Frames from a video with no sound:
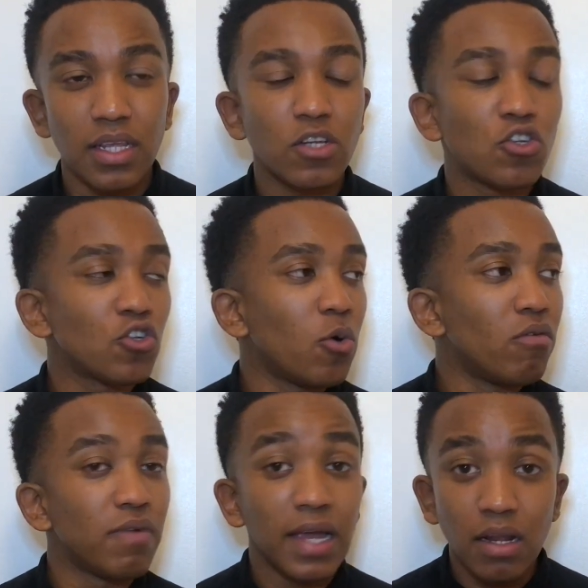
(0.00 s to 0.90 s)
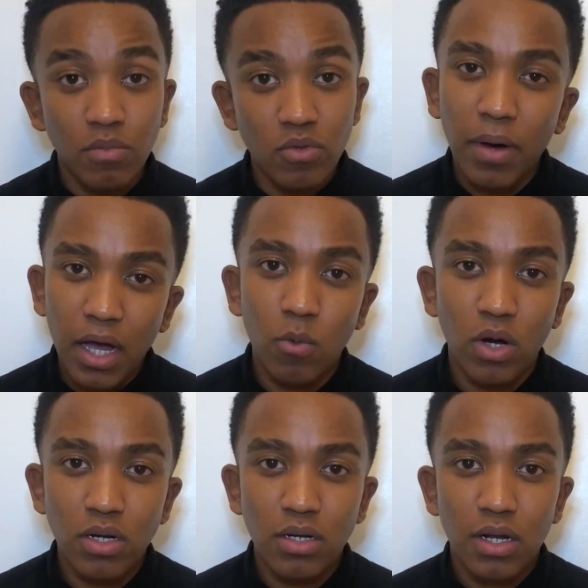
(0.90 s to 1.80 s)
They're so available. Buy
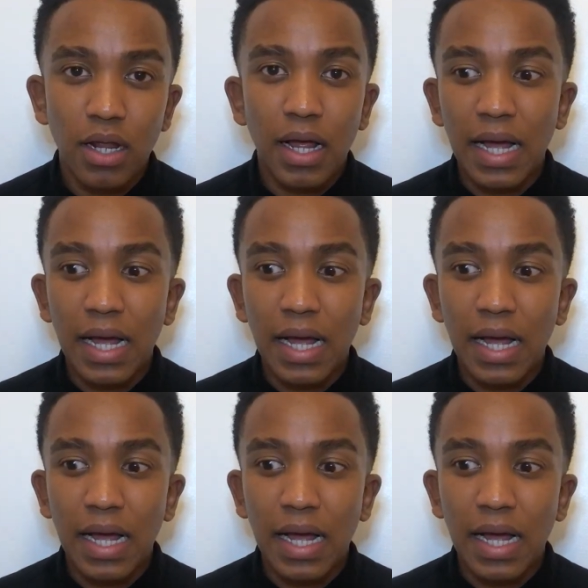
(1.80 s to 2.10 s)
one